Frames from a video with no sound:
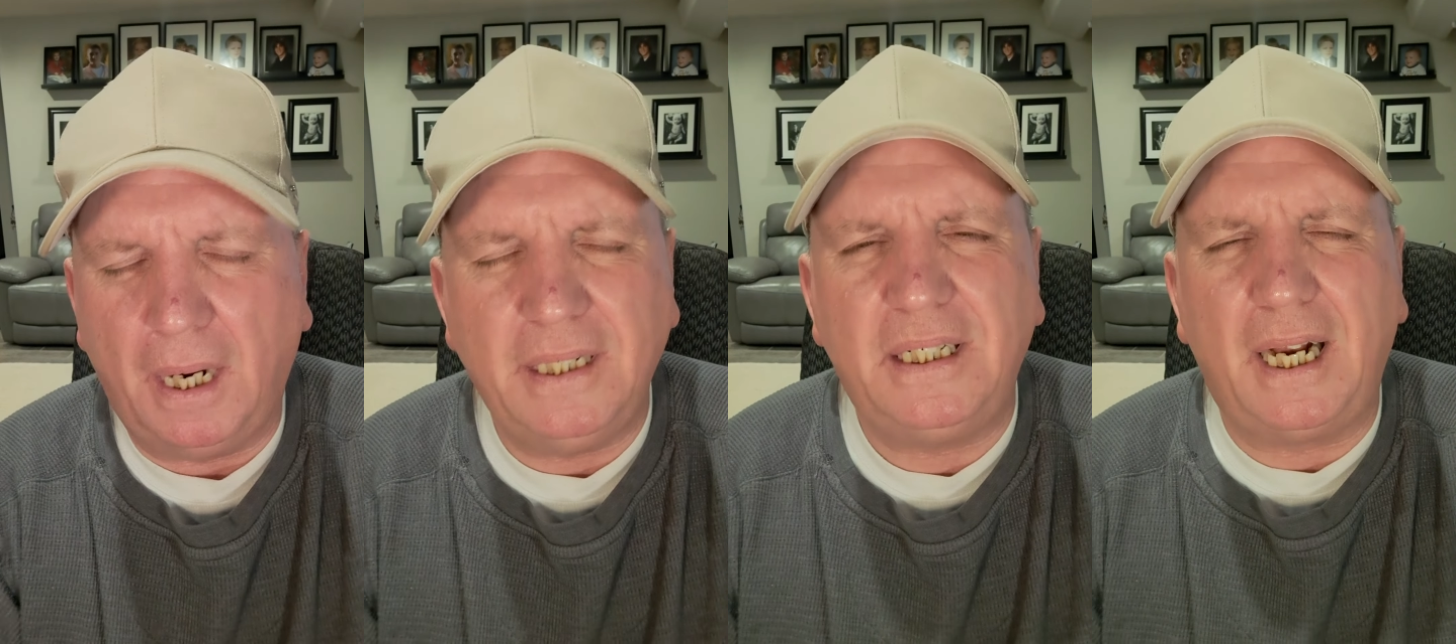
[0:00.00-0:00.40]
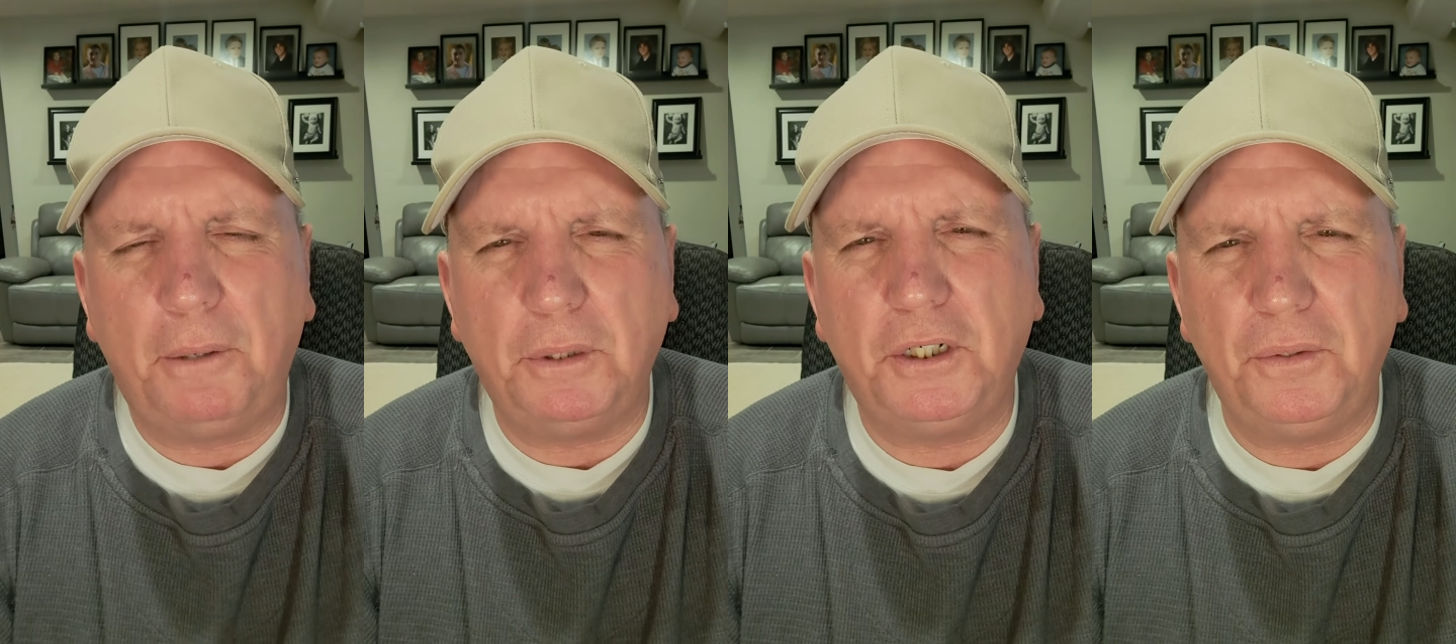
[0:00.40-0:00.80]
He said he
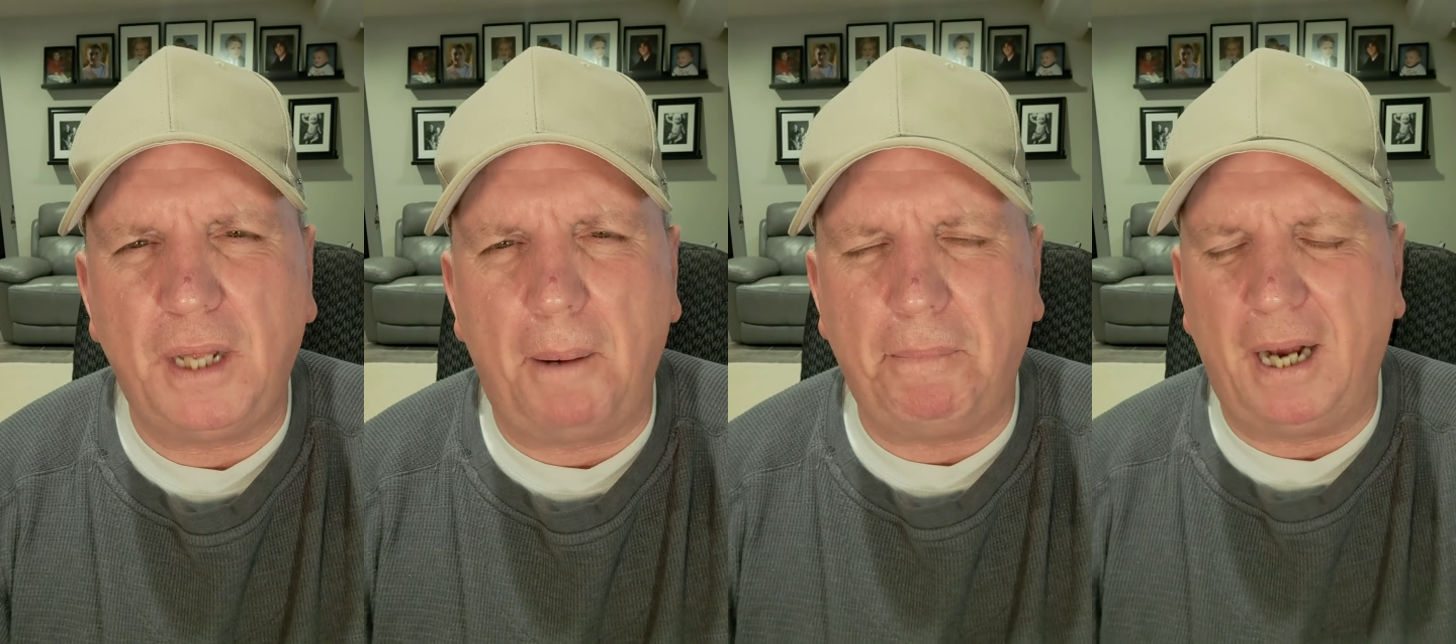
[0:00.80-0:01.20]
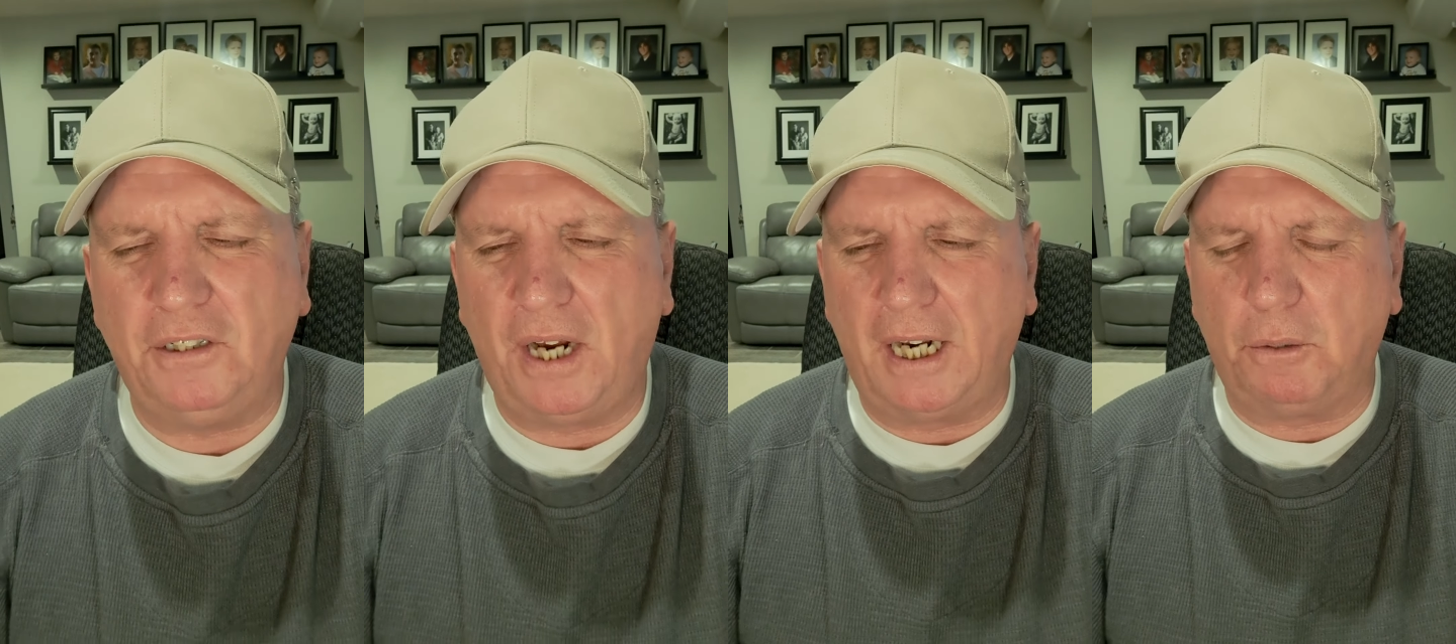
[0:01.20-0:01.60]
would do that by
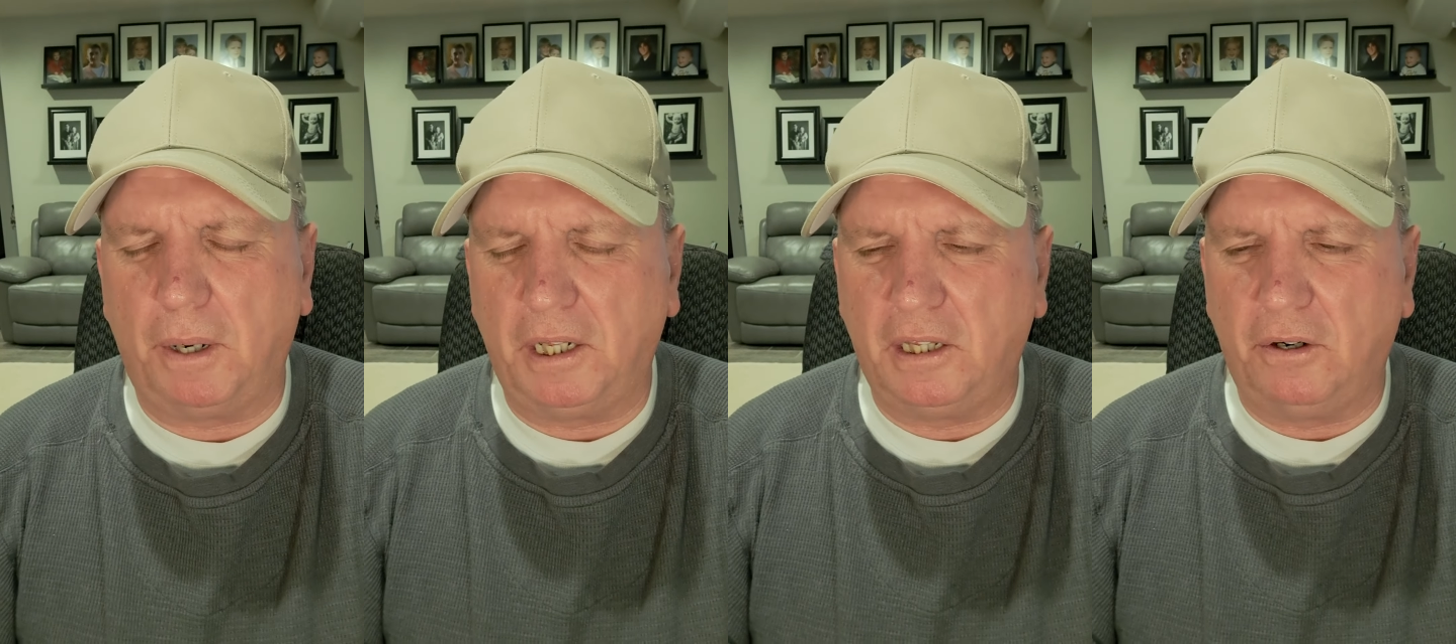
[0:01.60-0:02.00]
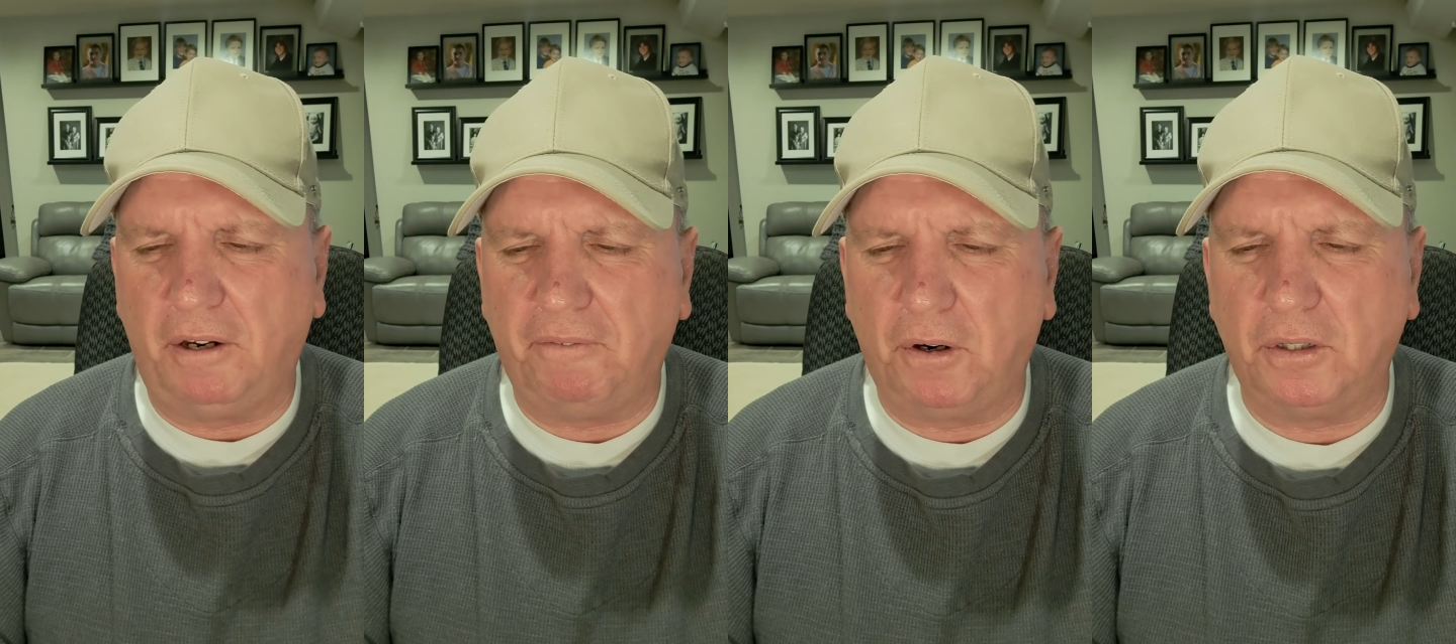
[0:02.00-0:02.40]
January
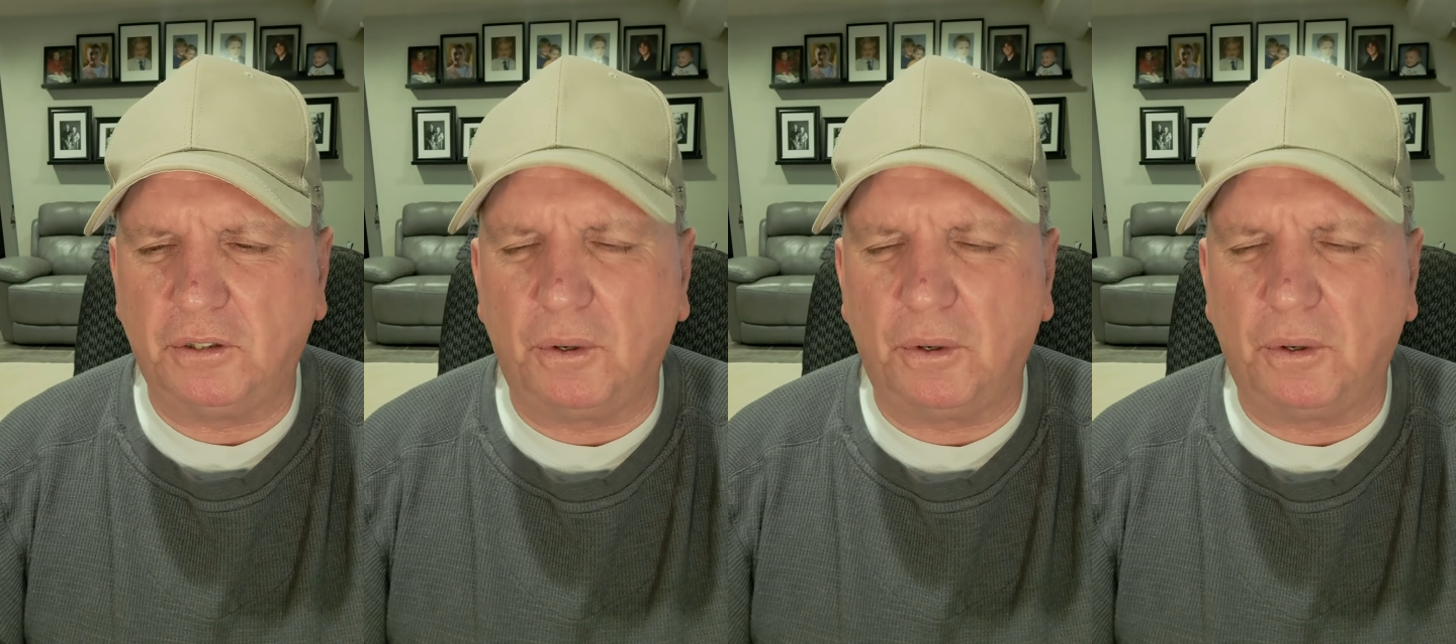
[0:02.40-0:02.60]
31st,